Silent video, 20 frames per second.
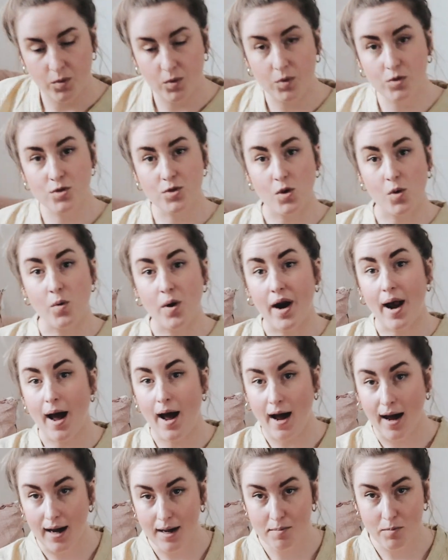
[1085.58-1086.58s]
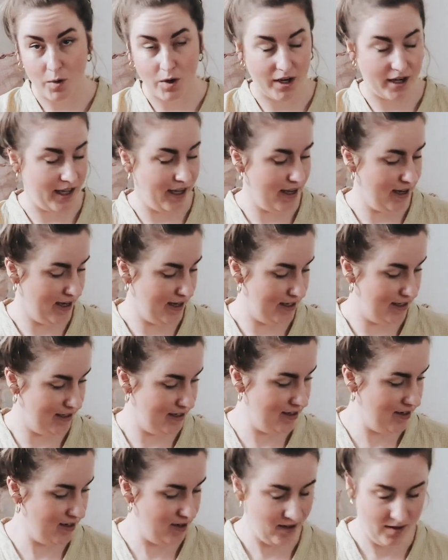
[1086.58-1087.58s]
So what I'm working
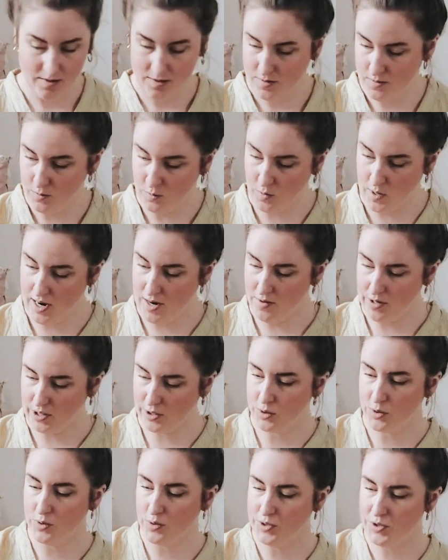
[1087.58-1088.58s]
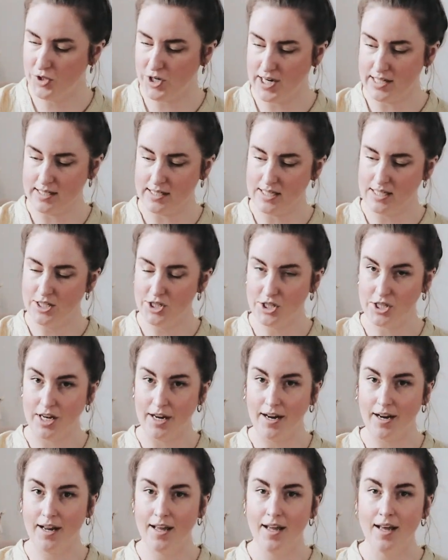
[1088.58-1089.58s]
on, wow, a cool
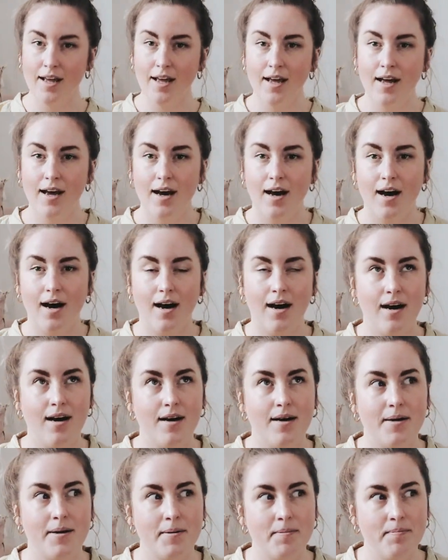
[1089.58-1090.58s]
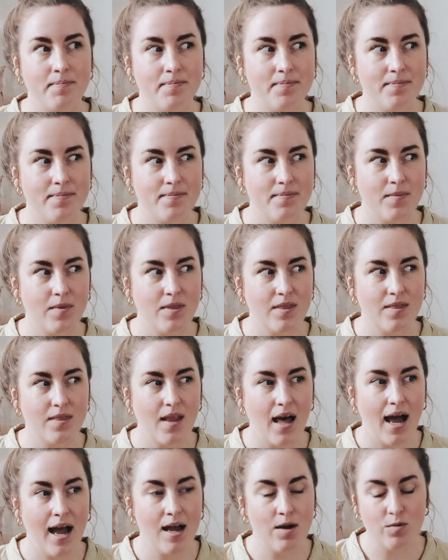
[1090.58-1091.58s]
transition.
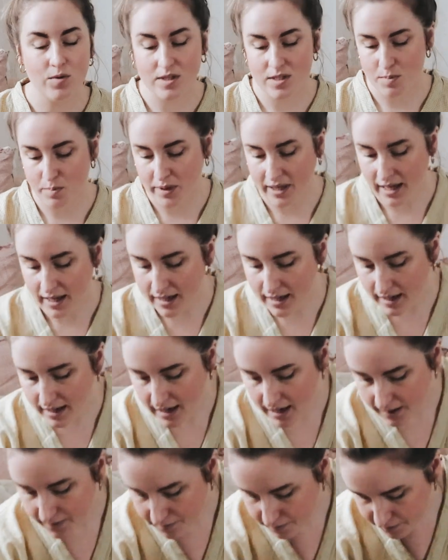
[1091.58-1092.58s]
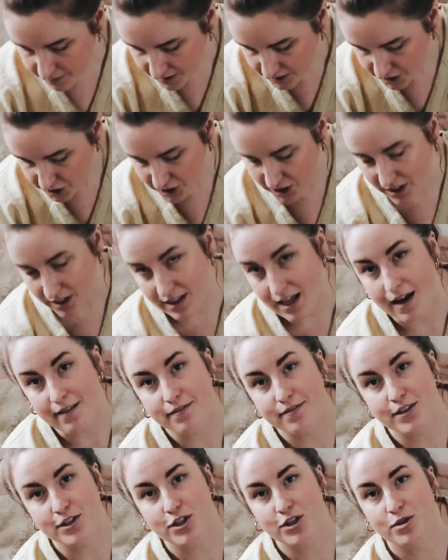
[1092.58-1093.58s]
I was planning on finishing that
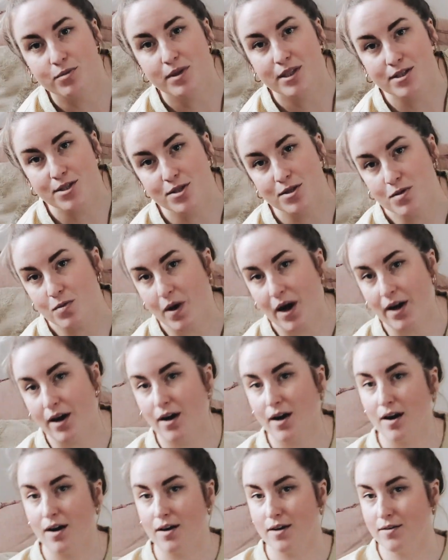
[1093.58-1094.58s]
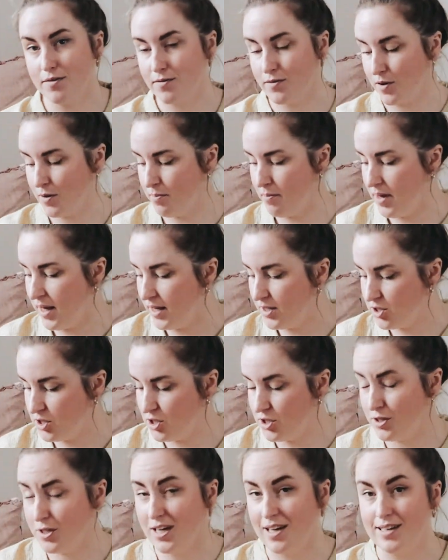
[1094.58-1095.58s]
fisherman's sweater for
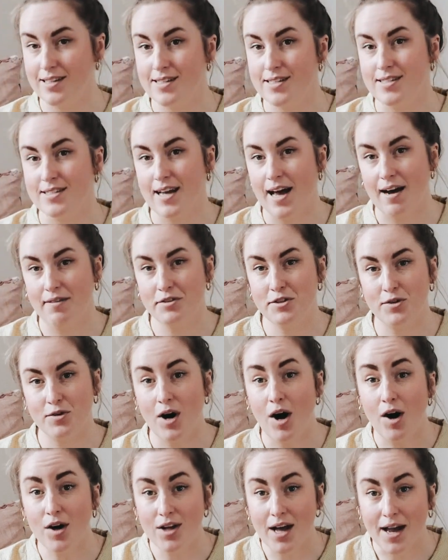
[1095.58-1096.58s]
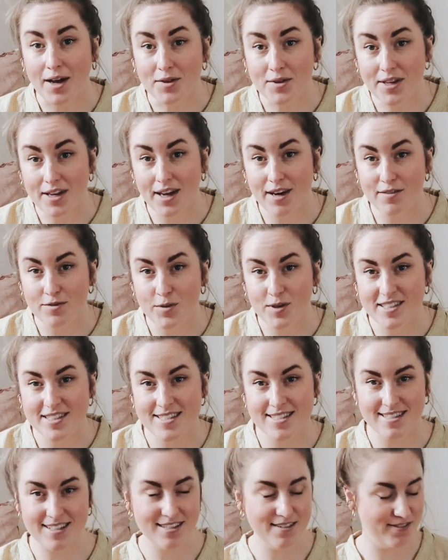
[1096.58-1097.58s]
Mitch because after all, I only have one
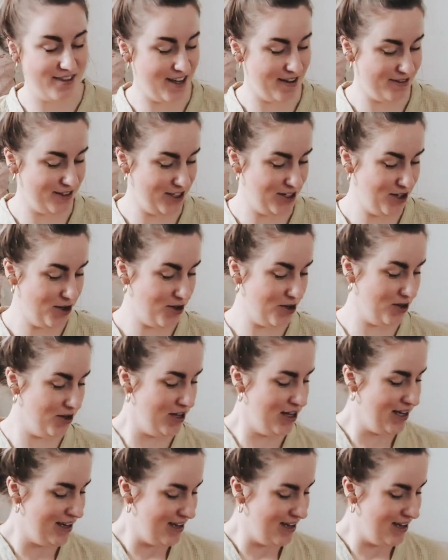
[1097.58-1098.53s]
sleeve left to go.